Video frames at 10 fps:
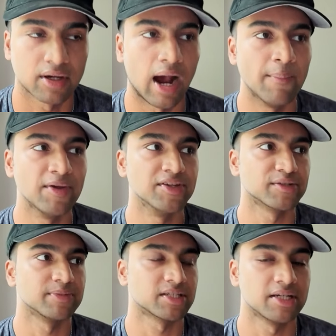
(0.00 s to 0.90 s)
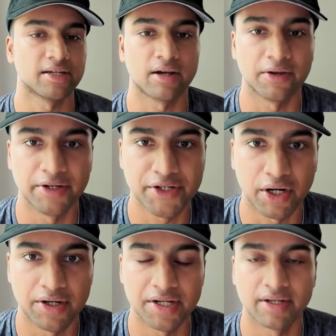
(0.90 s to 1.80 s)
I made this mistake
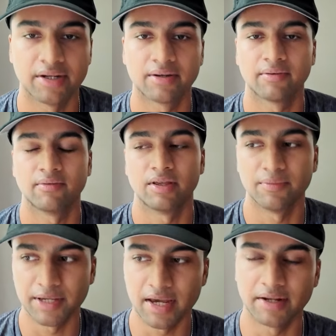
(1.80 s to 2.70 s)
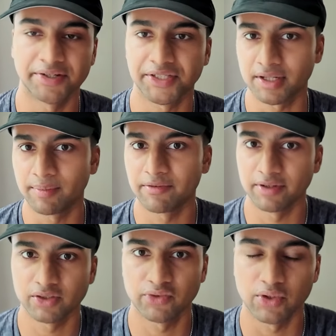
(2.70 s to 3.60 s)
undercharging at the beginning just to get my
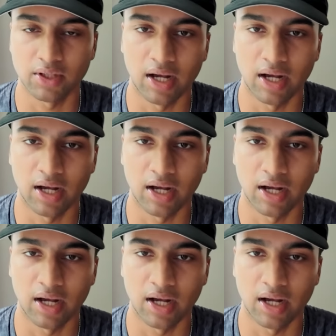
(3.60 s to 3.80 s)
first few